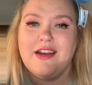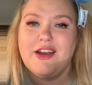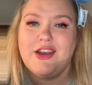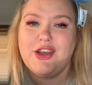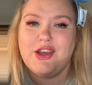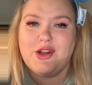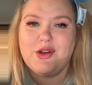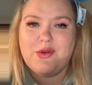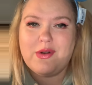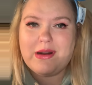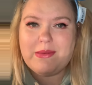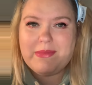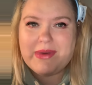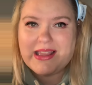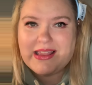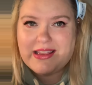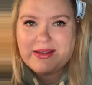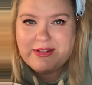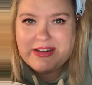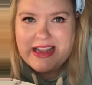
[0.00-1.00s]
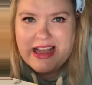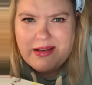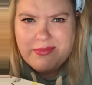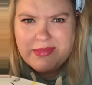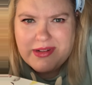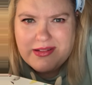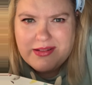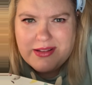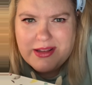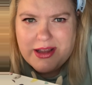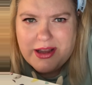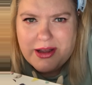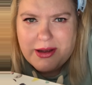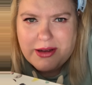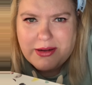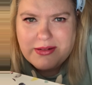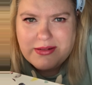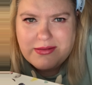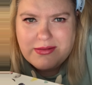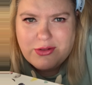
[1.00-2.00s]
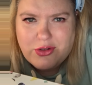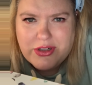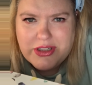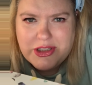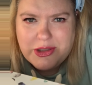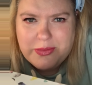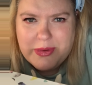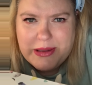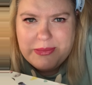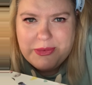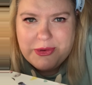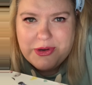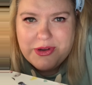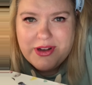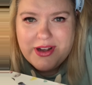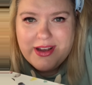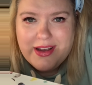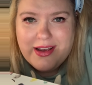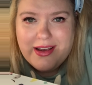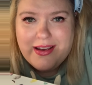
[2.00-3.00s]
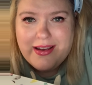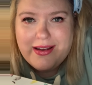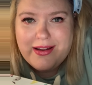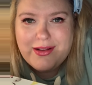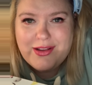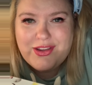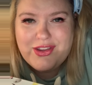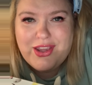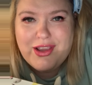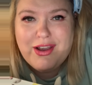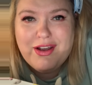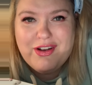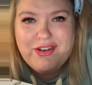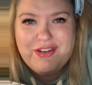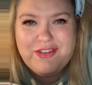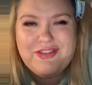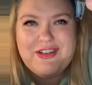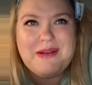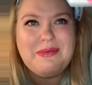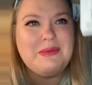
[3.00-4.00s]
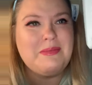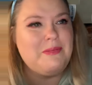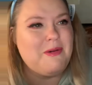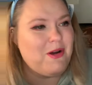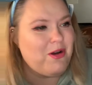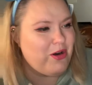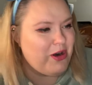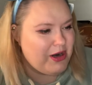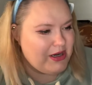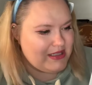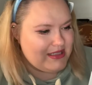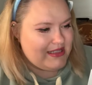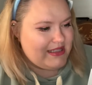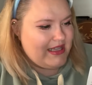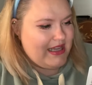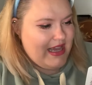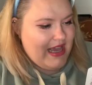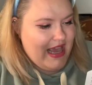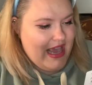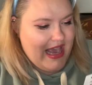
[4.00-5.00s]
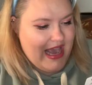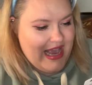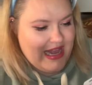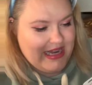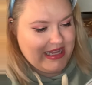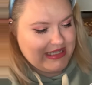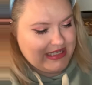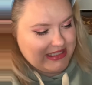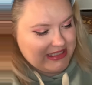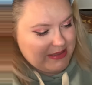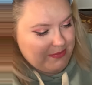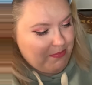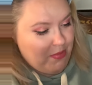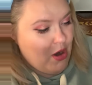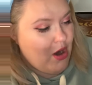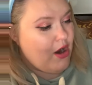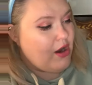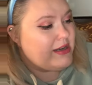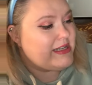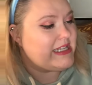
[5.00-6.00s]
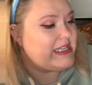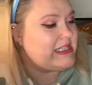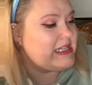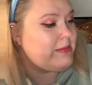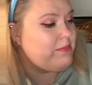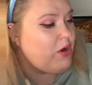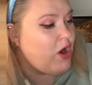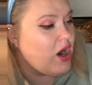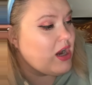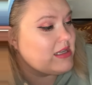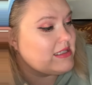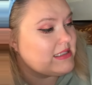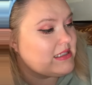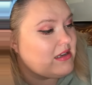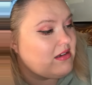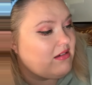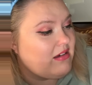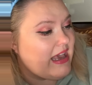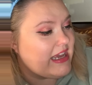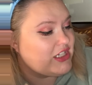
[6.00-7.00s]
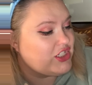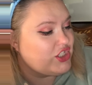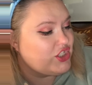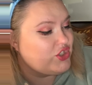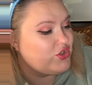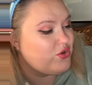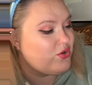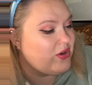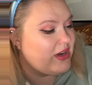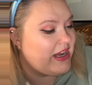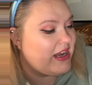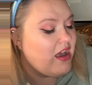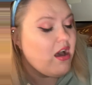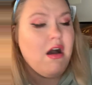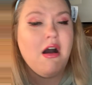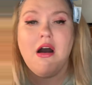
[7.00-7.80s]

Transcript: You know what I mean. The diamond, the crystal people. It's from the parks. And it is a Disney Parks collection jewelry.